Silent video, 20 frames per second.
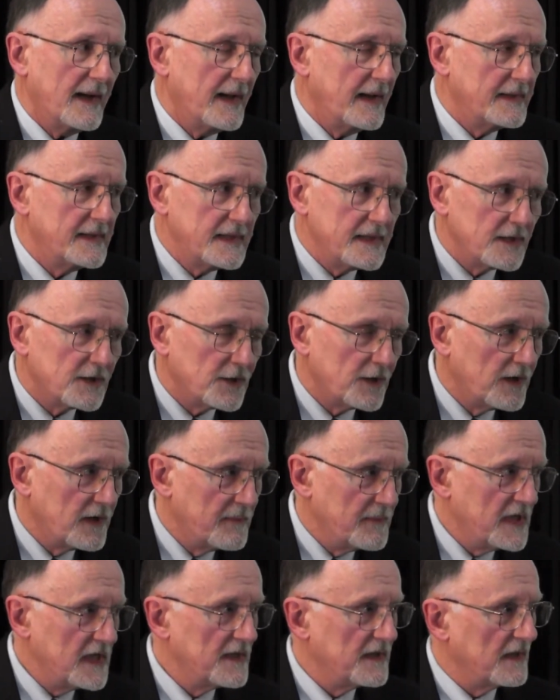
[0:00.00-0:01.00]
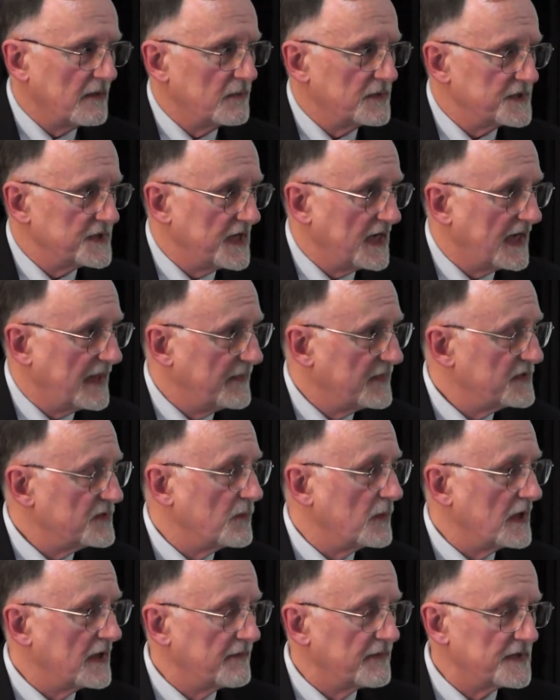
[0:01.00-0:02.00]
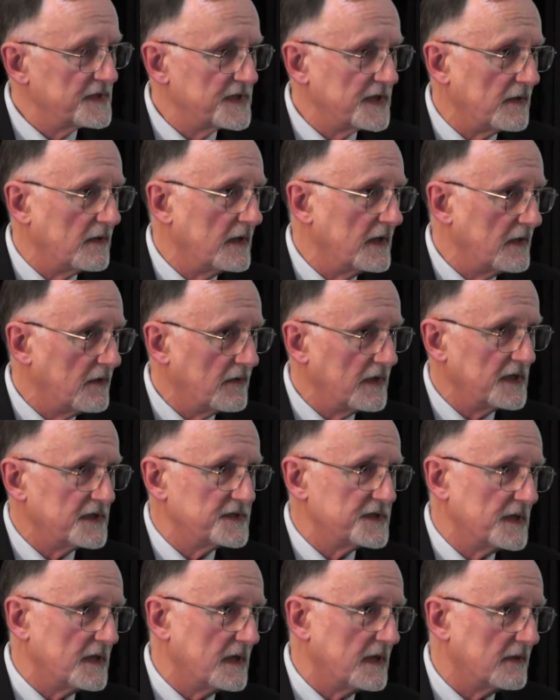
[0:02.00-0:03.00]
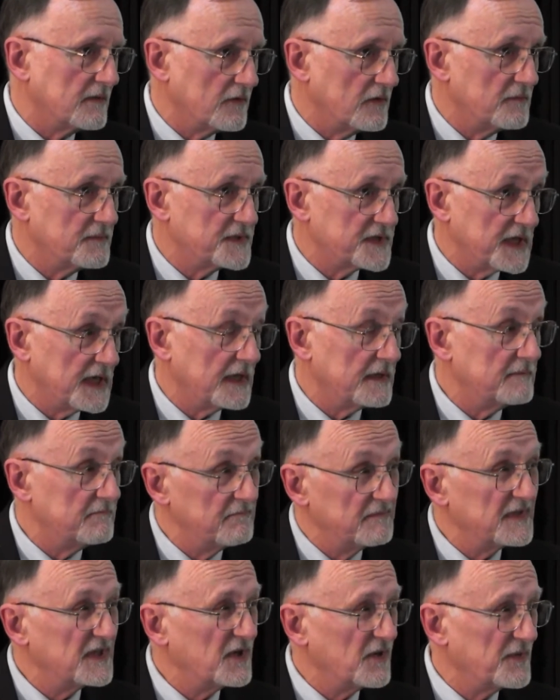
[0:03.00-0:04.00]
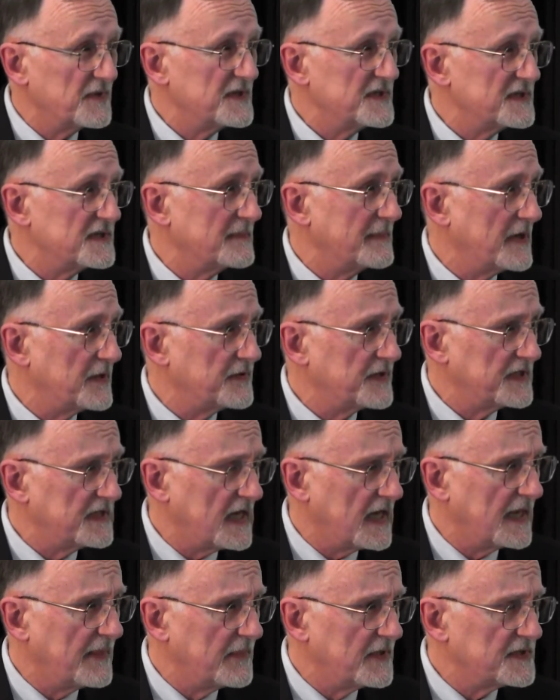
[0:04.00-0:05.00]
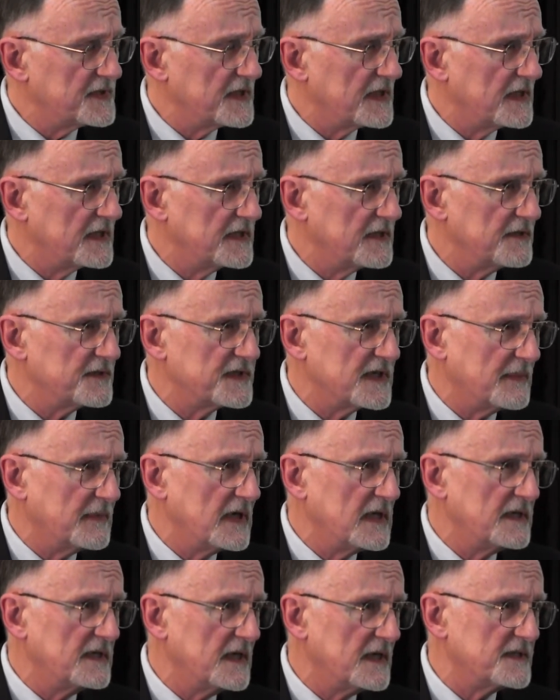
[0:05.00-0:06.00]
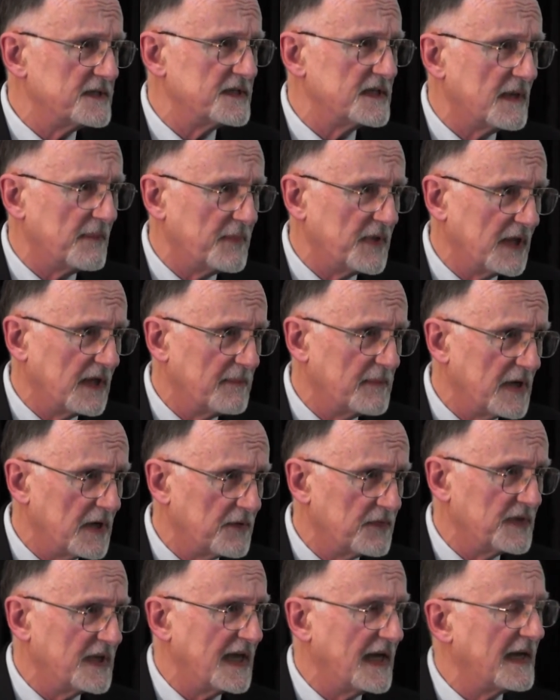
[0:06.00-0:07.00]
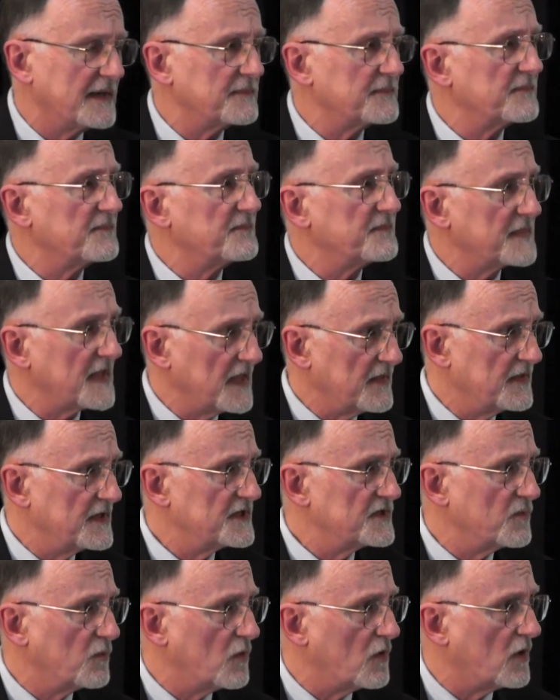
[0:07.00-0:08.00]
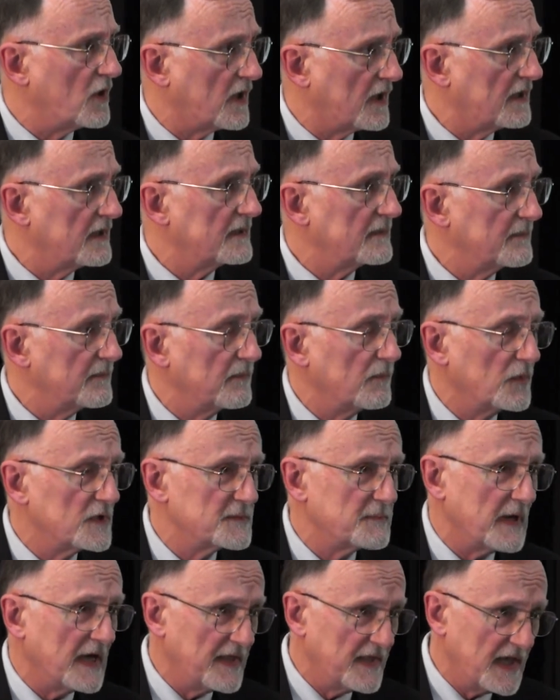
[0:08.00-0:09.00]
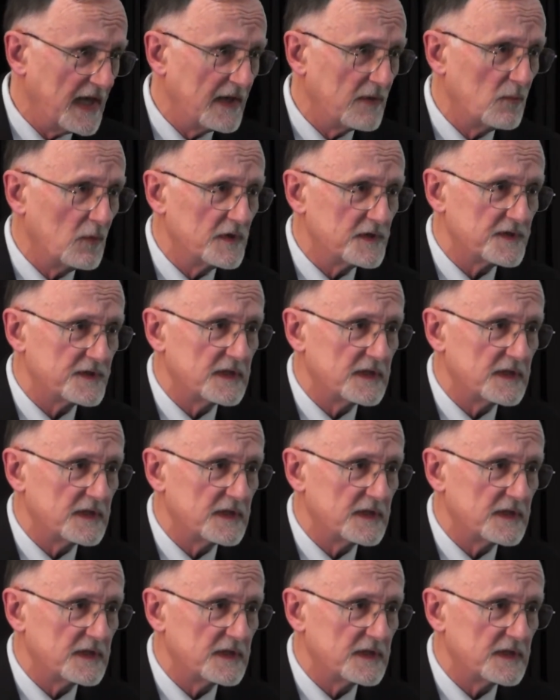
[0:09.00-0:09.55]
It didn't occur to me that it was diamonds. One of the Sierra Leoneans in our group said, this is about the diamonds, and until somebody does something about that, this war, which by then